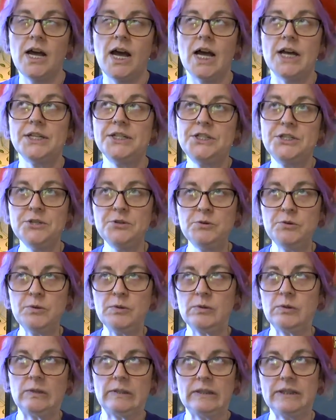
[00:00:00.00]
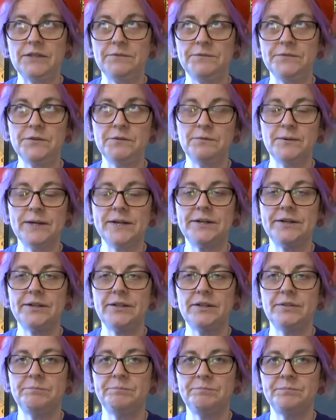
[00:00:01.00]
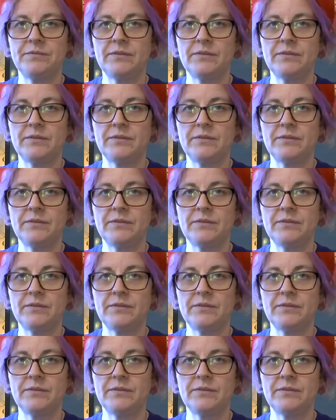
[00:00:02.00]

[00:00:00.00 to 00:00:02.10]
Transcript: a duel, if you will.